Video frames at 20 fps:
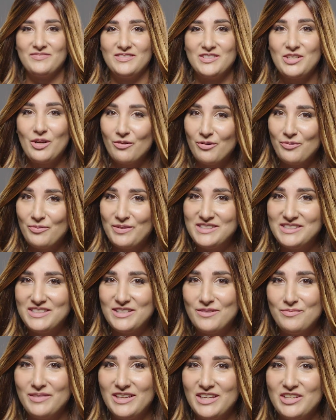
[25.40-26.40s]
Torah
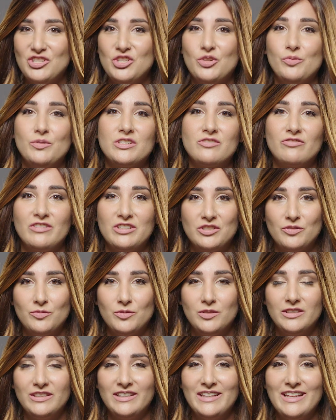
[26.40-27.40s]
wisdom and Jewish
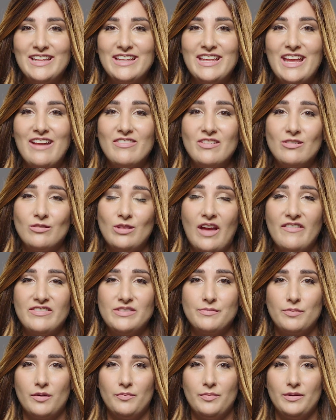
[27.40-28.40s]
ritual gave their
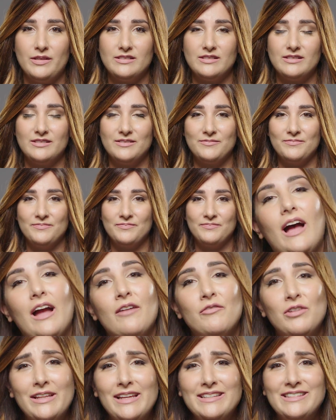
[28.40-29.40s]
lives purpose.
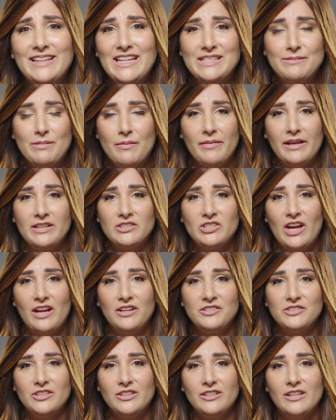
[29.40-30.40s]
I realized that I'd spent my
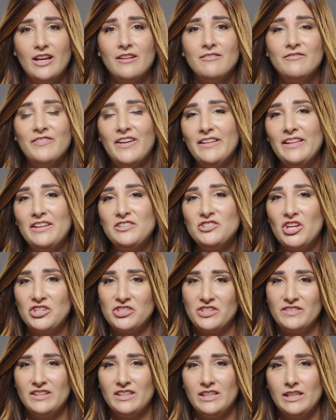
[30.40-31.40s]
childhood unfairly
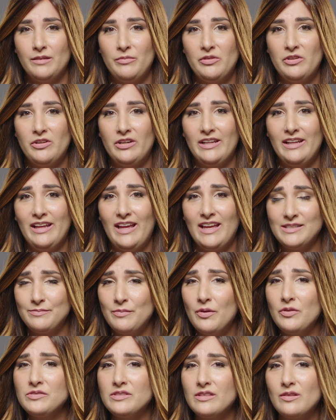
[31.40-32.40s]
judging the community, as
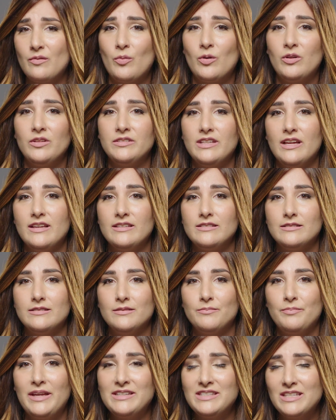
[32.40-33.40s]
most of the world does,
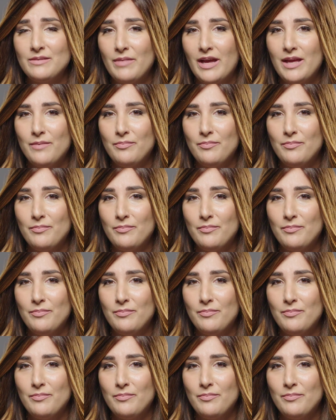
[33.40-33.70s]
basing my